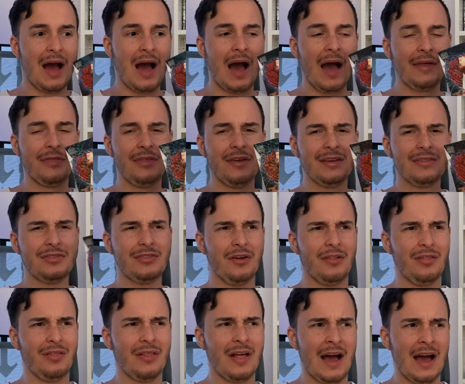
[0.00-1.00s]
I think the
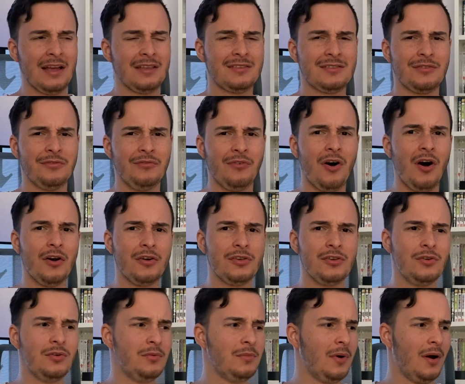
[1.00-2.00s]
last
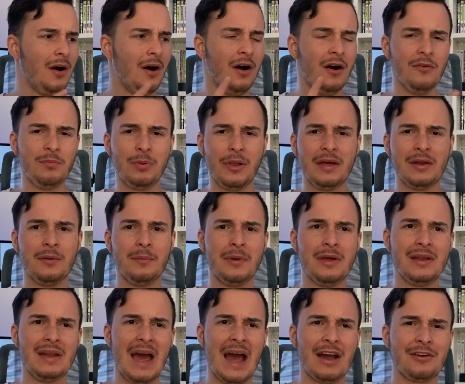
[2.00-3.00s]
volume of Platinum
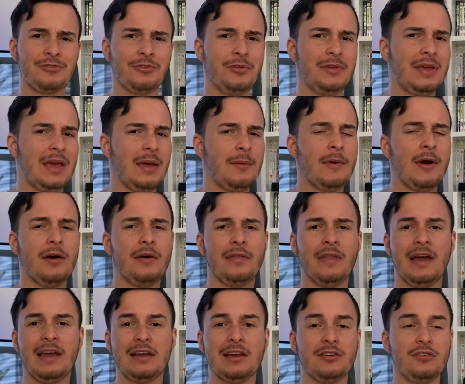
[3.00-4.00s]
End actually came out in
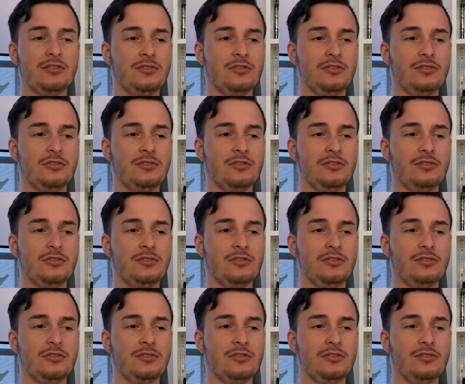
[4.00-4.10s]
like